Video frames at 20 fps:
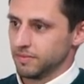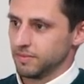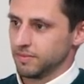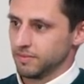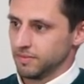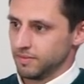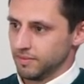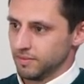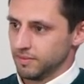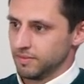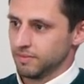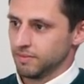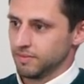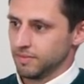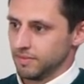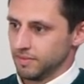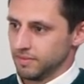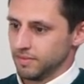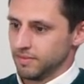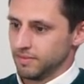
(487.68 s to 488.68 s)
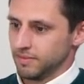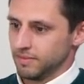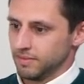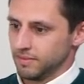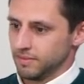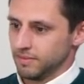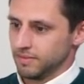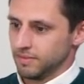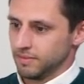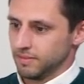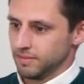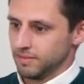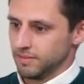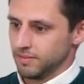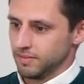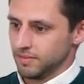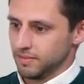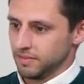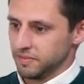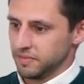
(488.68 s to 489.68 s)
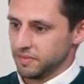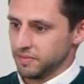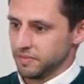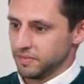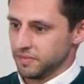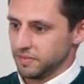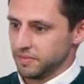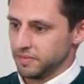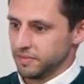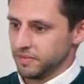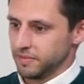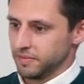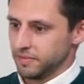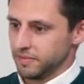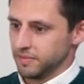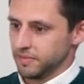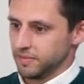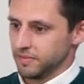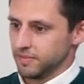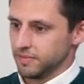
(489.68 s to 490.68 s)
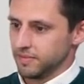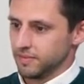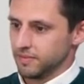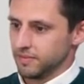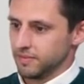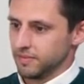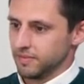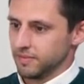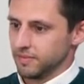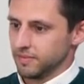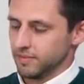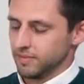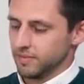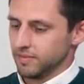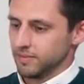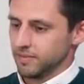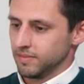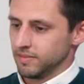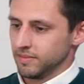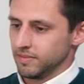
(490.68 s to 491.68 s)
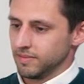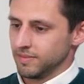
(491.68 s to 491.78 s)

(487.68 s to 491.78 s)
(silent)